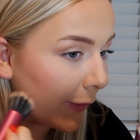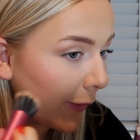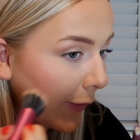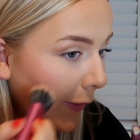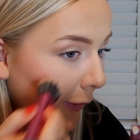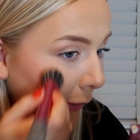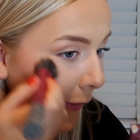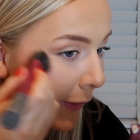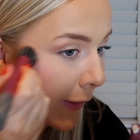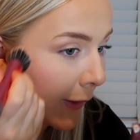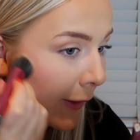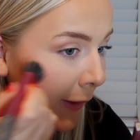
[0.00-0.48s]

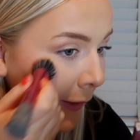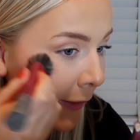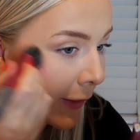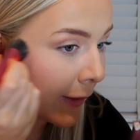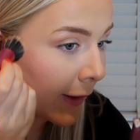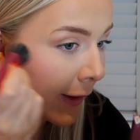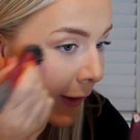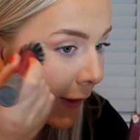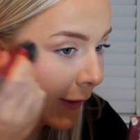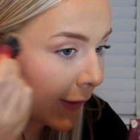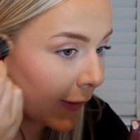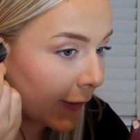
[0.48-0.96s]
Okay,
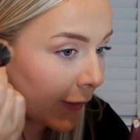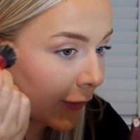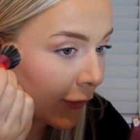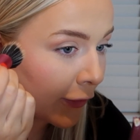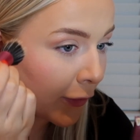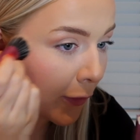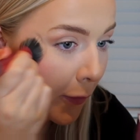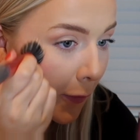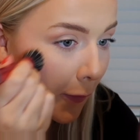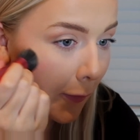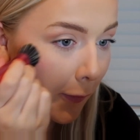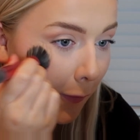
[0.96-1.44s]
that is
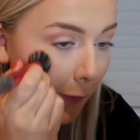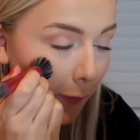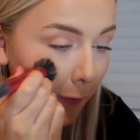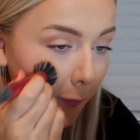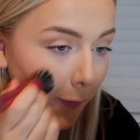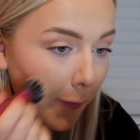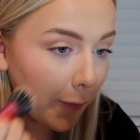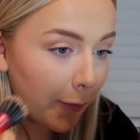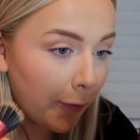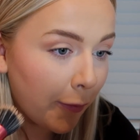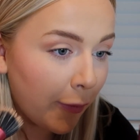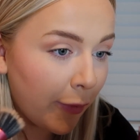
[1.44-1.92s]

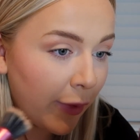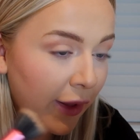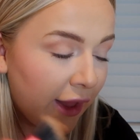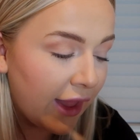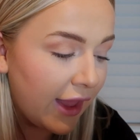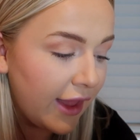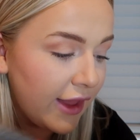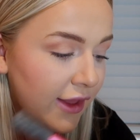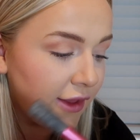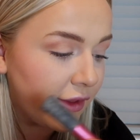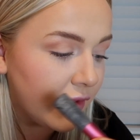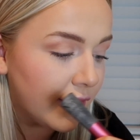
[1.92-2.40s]

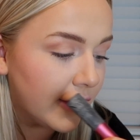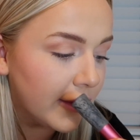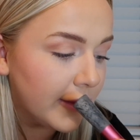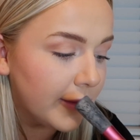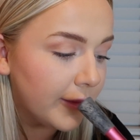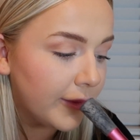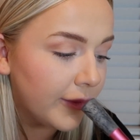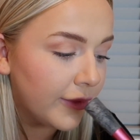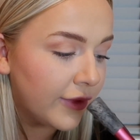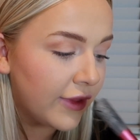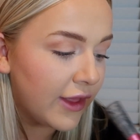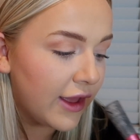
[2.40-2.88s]
pink.
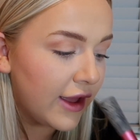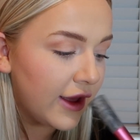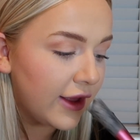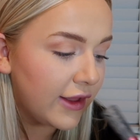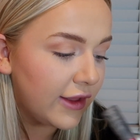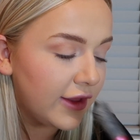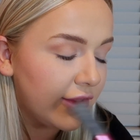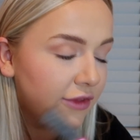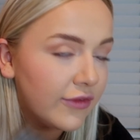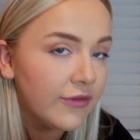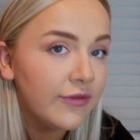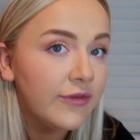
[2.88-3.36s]
That
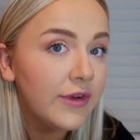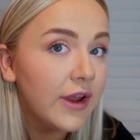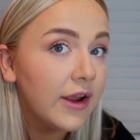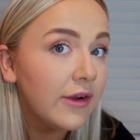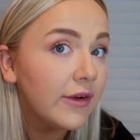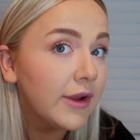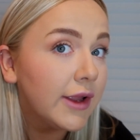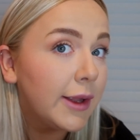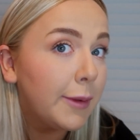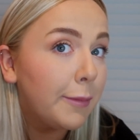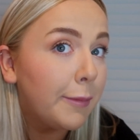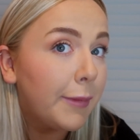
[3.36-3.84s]
is
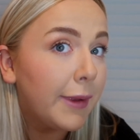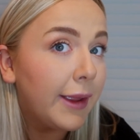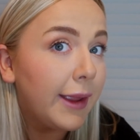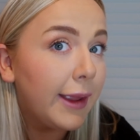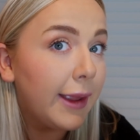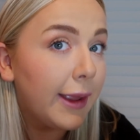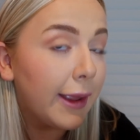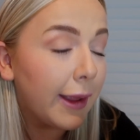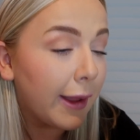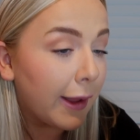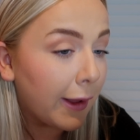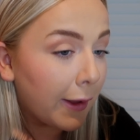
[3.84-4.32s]
very
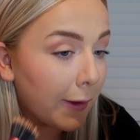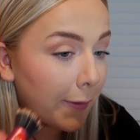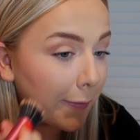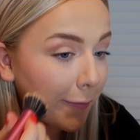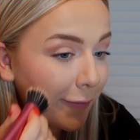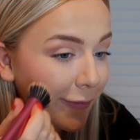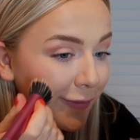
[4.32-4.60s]
pinky.